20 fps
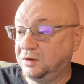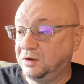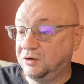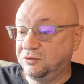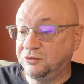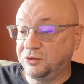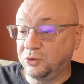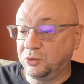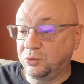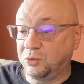
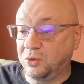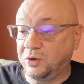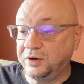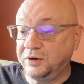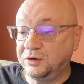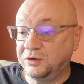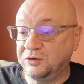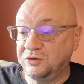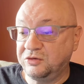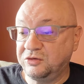For
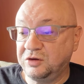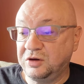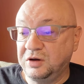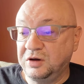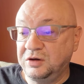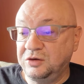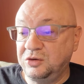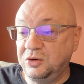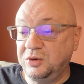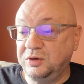warriors,
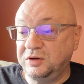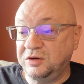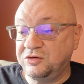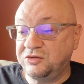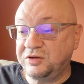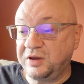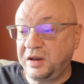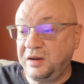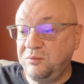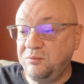doing the
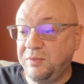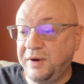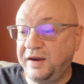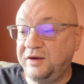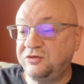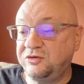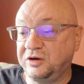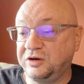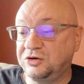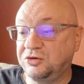same
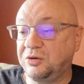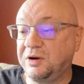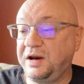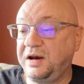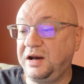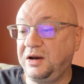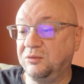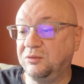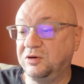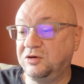basic
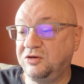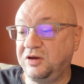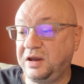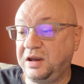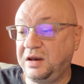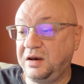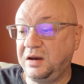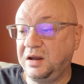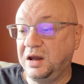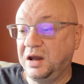training
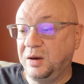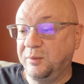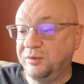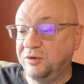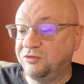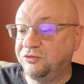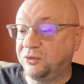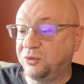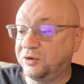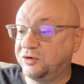routine
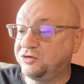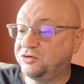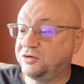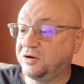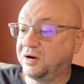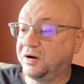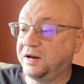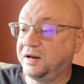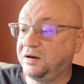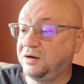before
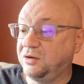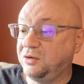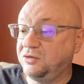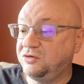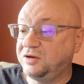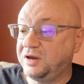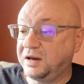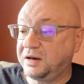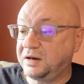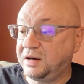starting new
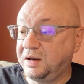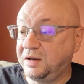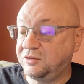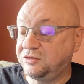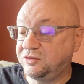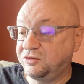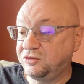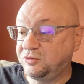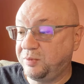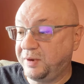techniques is